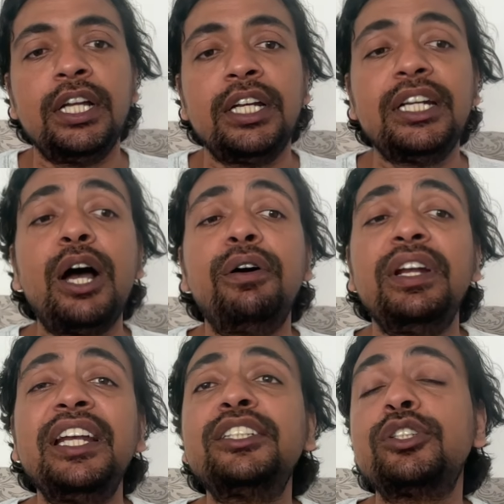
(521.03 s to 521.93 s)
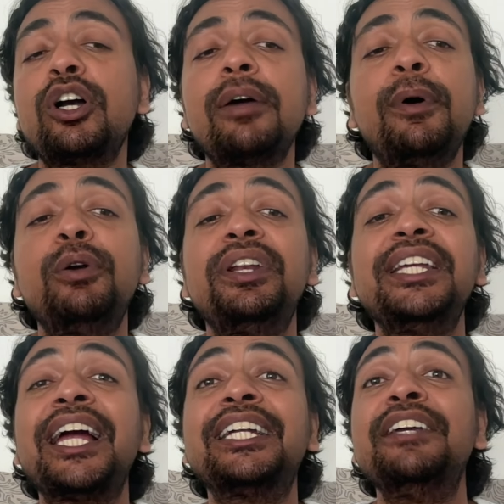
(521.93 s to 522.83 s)
Now let's talk about
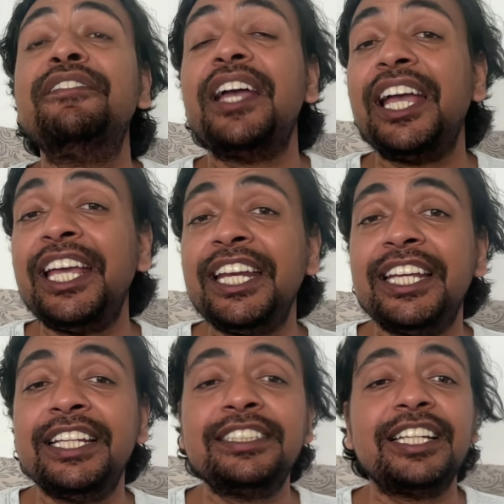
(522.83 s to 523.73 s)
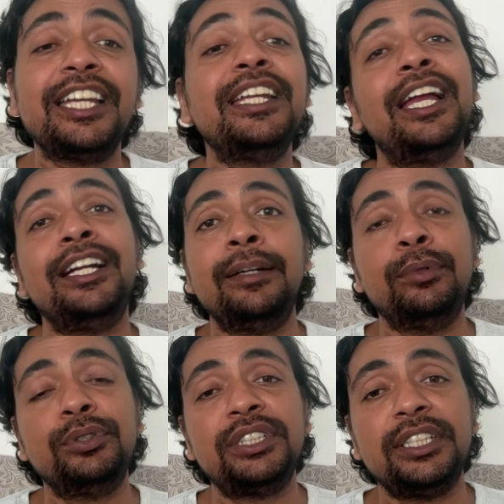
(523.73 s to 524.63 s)
reactive arrays in
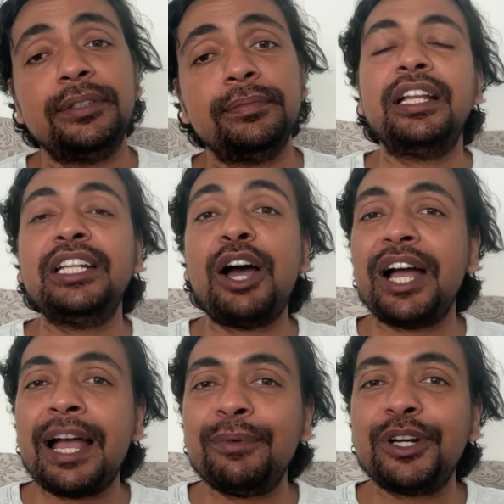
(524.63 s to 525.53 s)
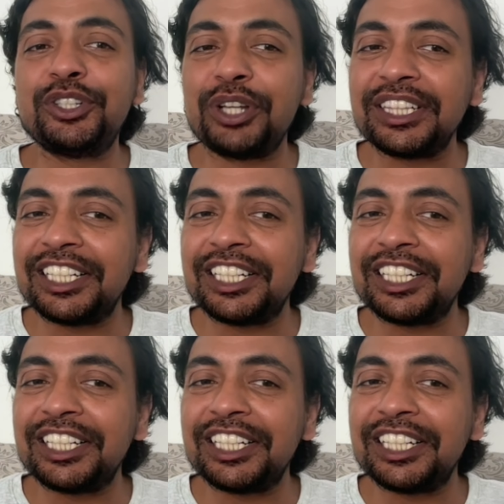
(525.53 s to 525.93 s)
LWC. Now I'm not showing the